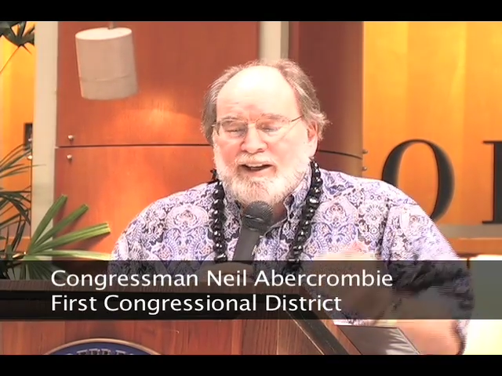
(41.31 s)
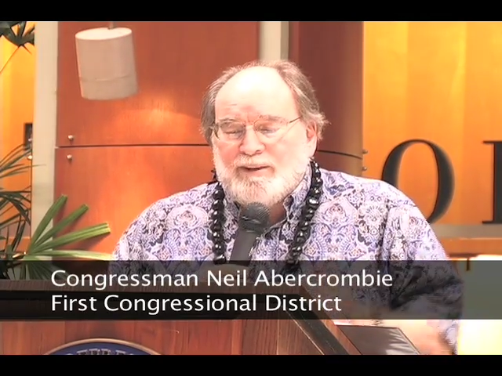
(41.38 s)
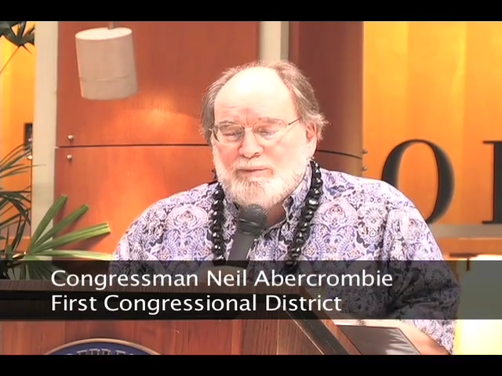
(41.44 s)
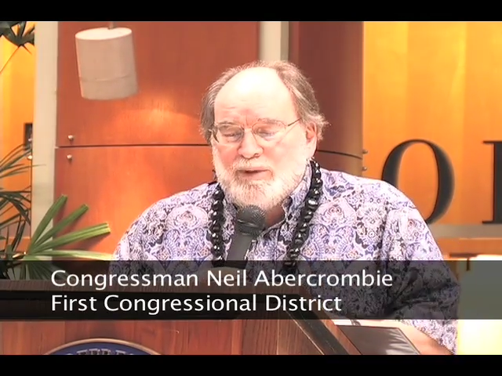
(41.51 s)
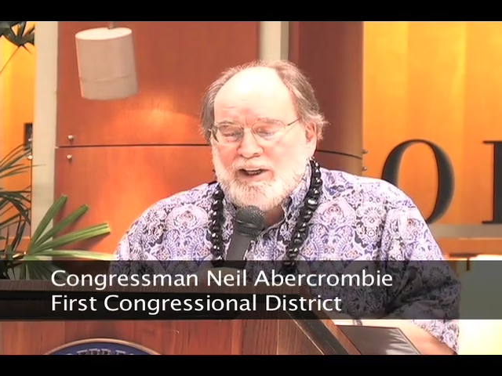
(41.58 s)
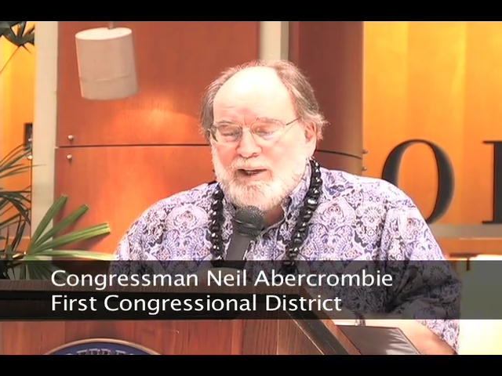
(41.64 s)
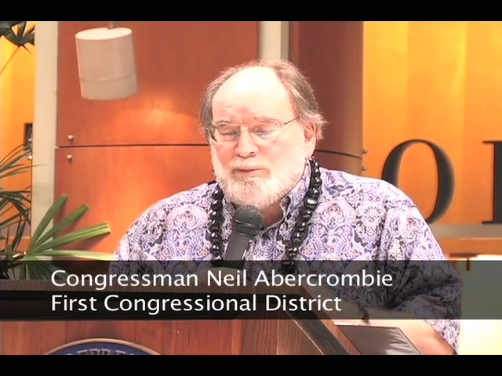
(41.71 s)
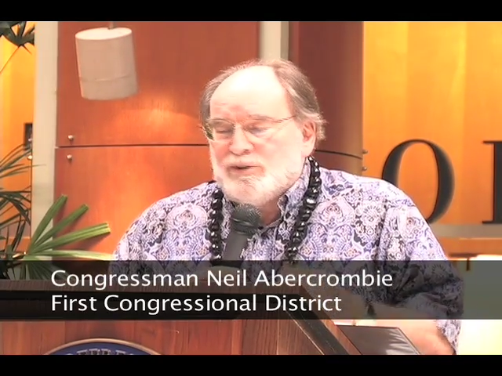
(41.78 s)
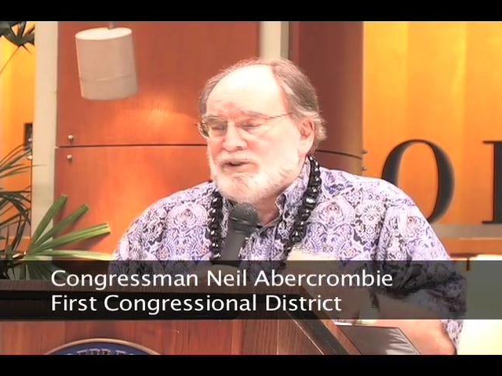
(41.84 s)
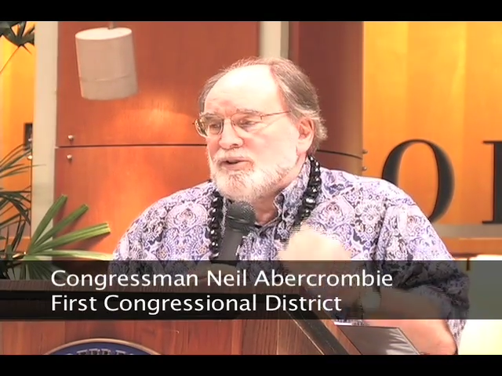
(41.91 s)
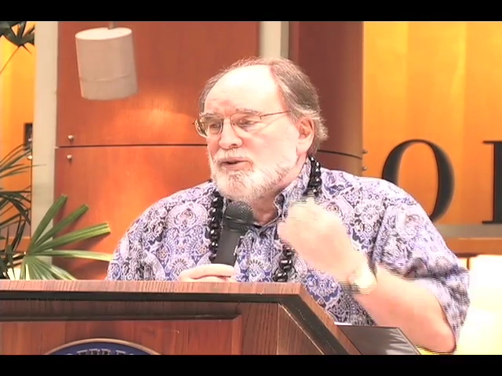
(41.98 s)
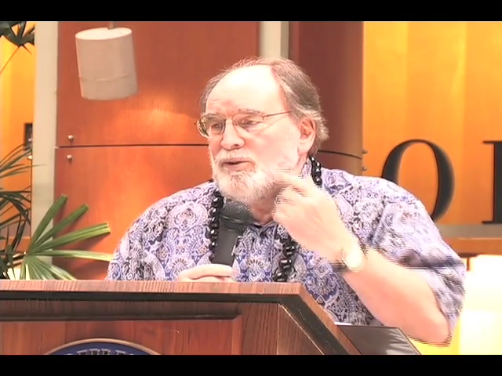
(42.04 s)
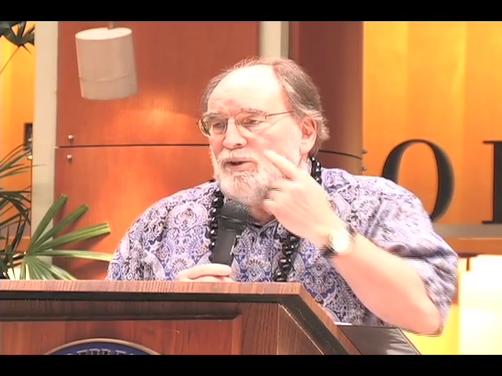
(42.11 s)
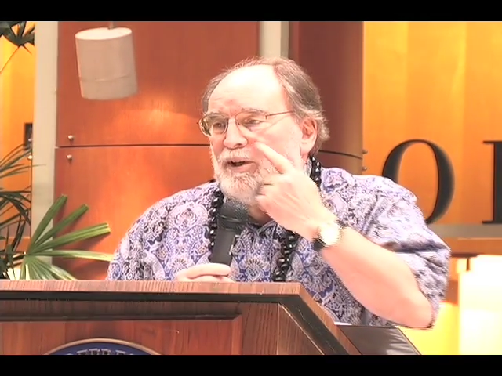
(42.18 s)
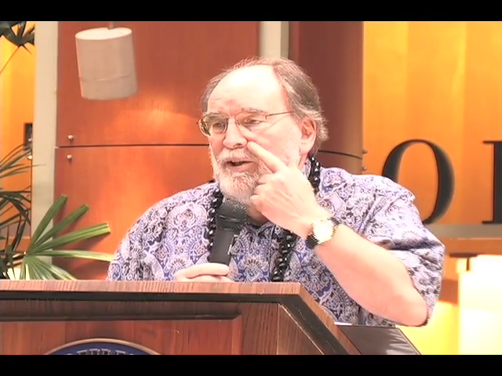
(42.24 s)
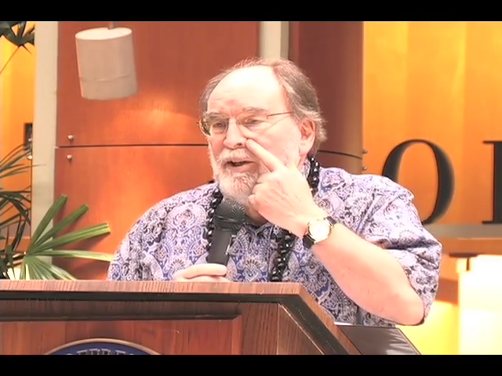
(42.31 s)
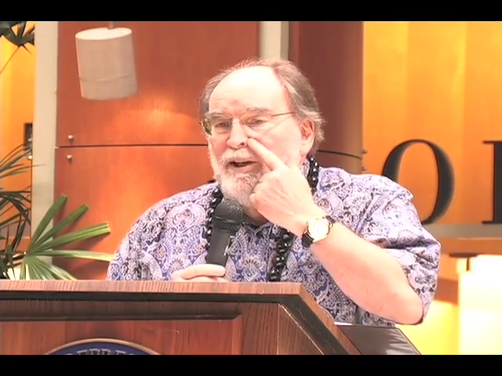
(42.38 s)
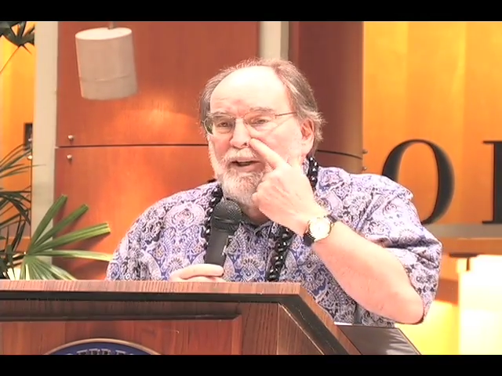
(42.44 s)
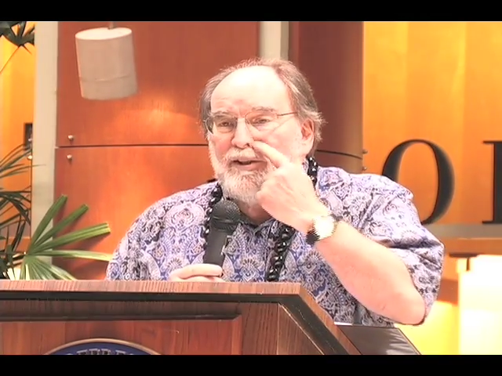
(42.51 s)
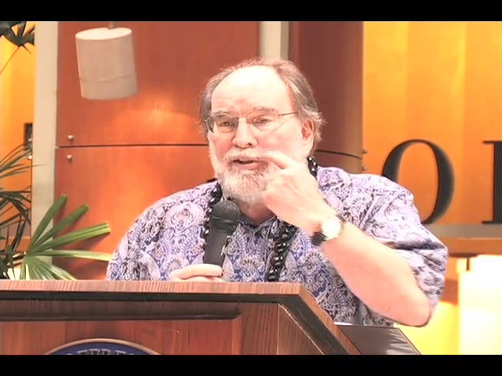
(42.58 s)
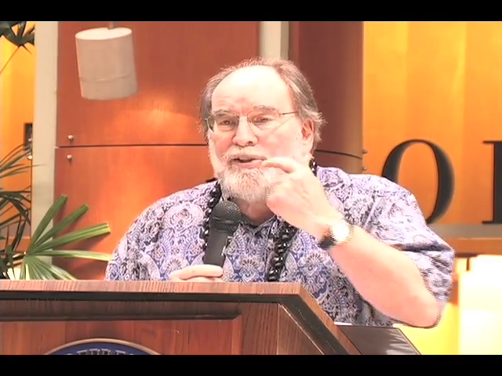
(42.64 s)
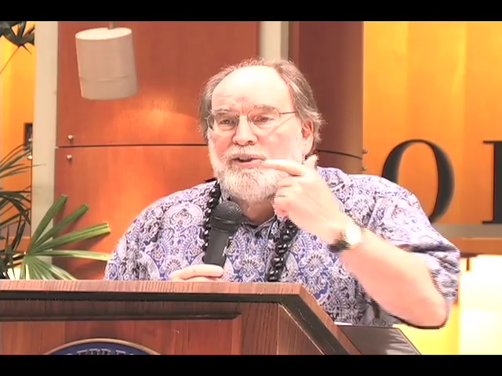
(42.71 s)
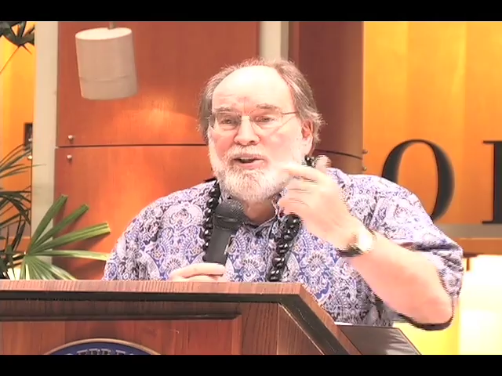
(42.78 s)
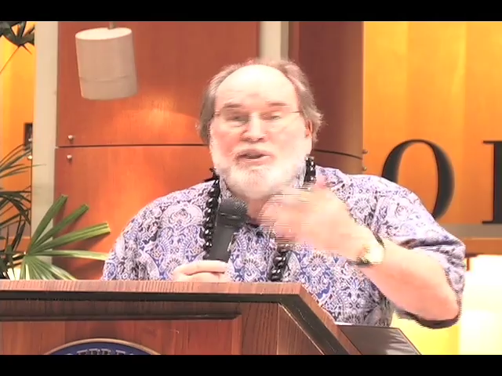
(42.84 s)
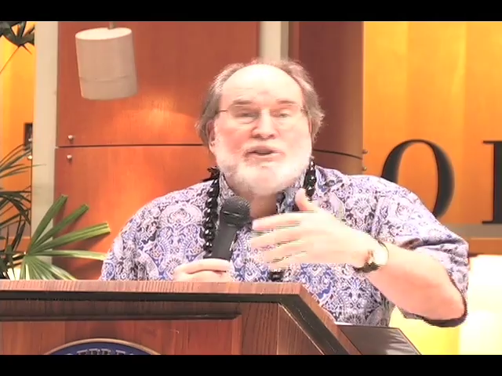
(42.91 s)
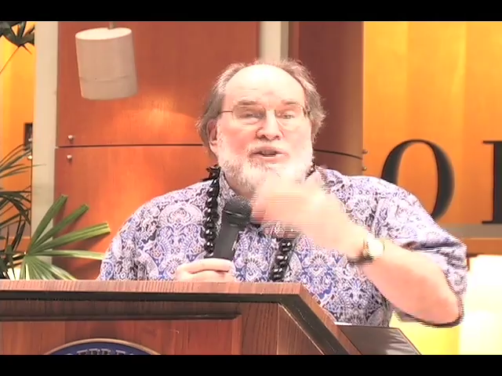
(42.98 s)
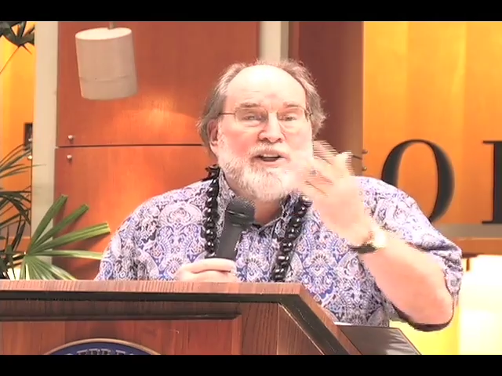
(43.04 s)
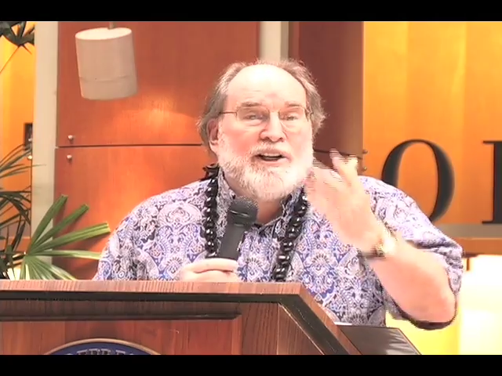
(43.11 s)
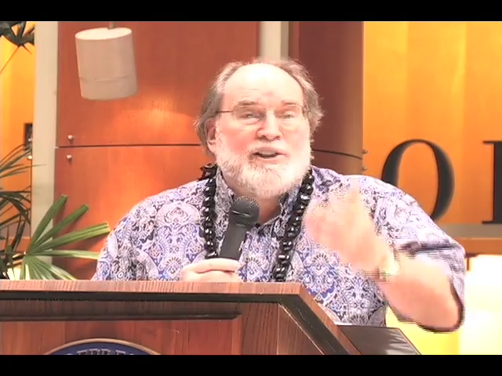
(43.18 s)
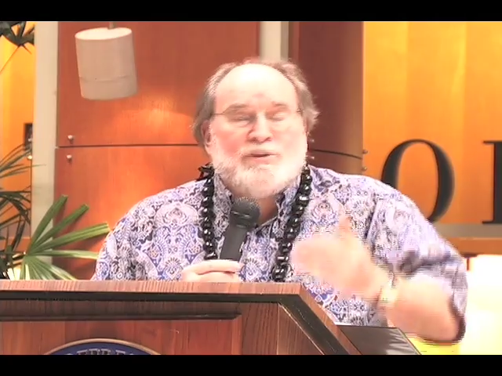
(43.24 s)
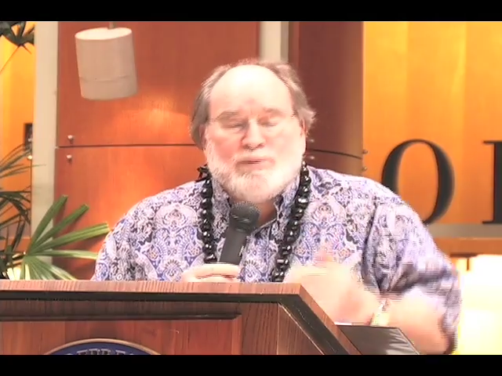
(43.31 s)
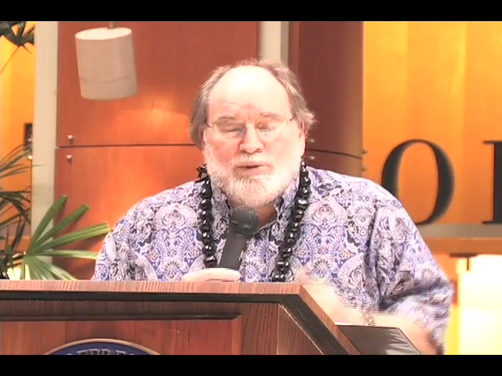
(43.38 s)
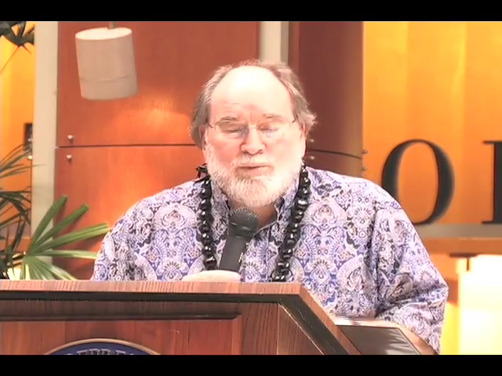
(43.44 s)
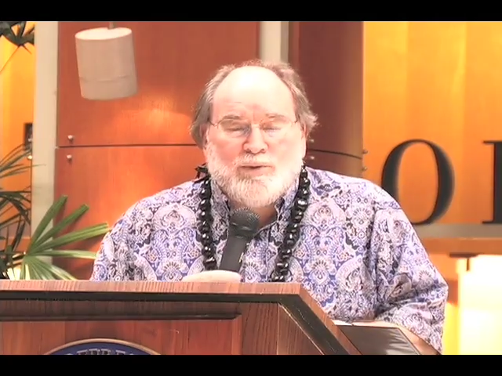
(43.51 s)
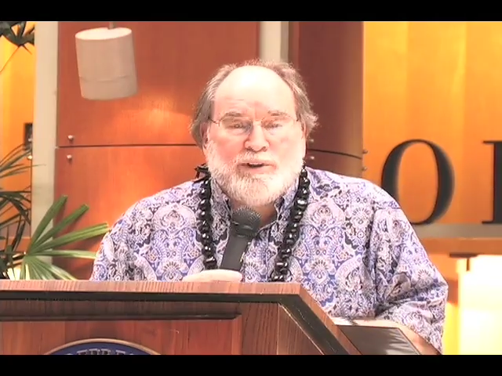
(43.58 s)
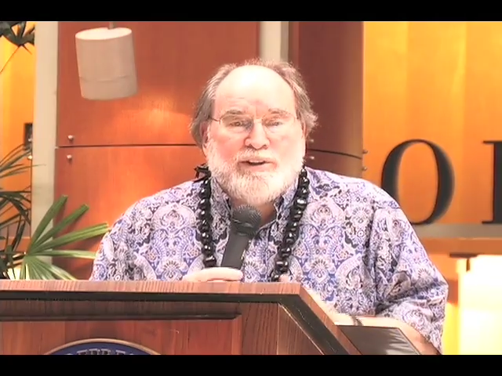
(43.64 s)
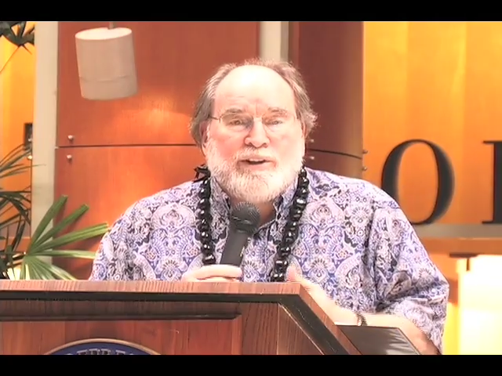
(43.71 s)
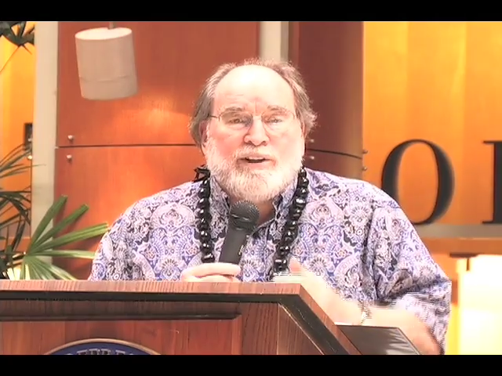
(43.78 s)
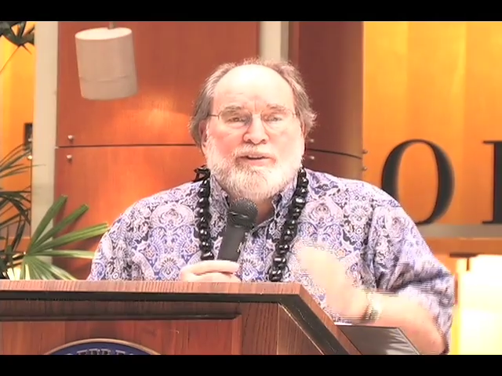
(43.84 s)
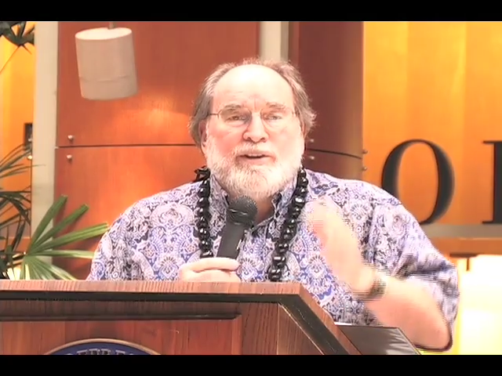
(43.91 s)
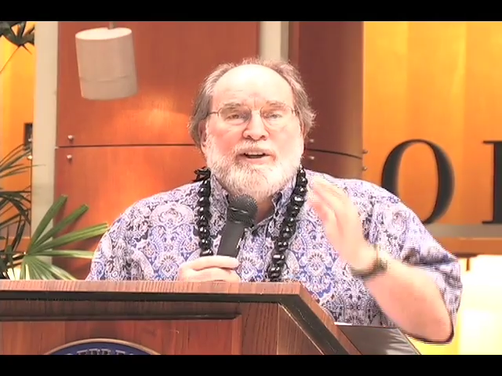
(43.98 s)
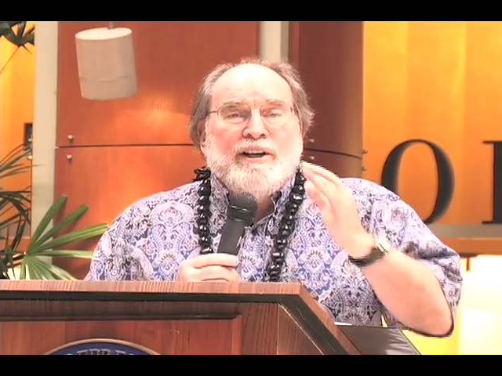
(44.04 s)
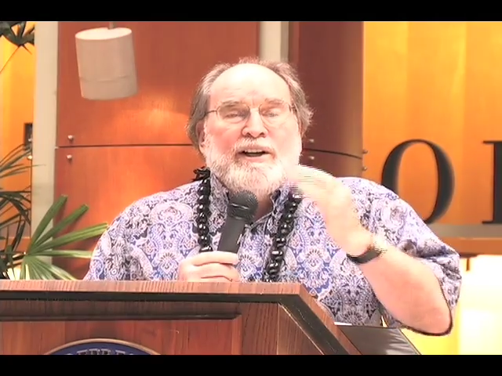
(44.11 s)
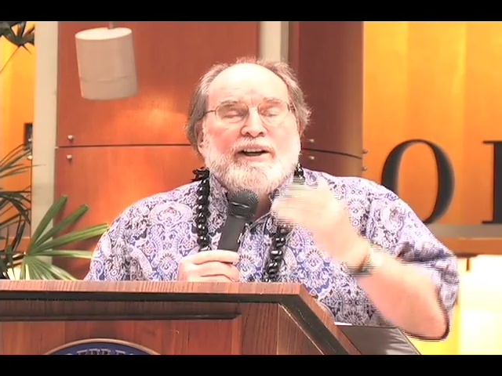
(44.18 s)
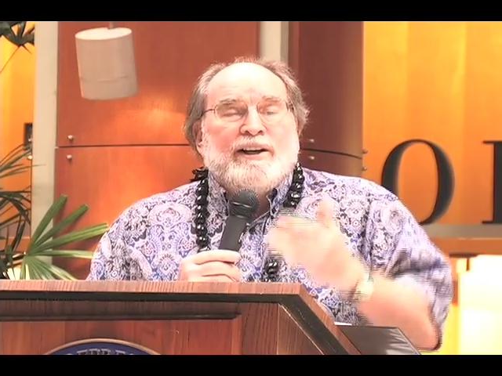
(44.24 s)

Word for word: and be able to, uh, to exchange with one another.